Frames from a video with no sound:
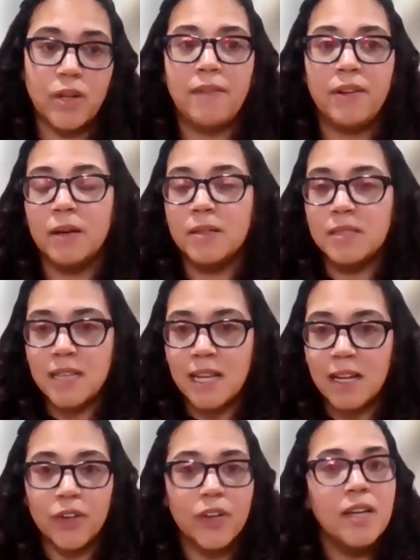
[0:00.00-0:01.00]
having a
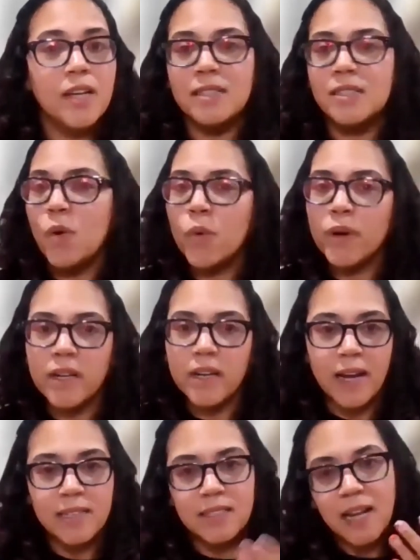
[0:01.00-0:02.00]
seller that's
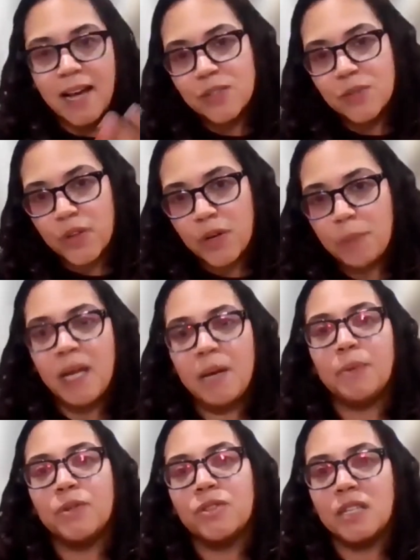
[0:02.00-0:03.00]
organized and has all their
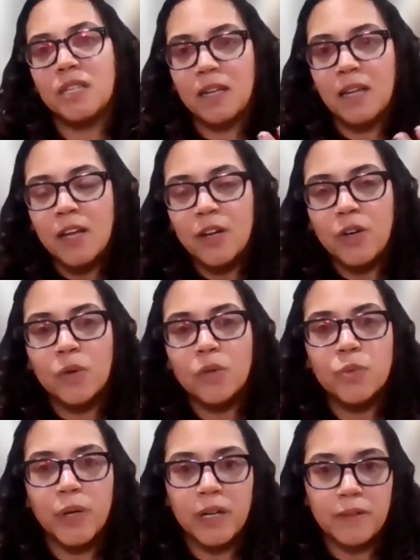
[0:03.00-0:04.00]
papers and
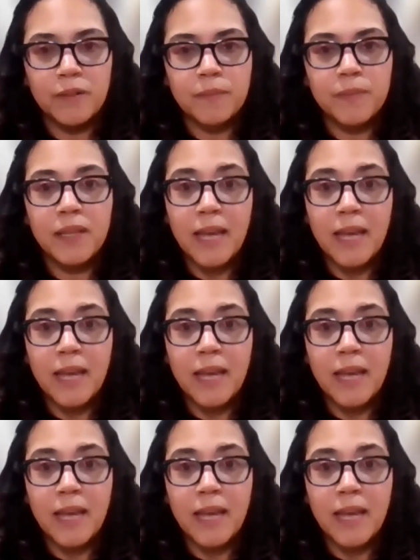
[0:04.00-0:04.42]
knows where to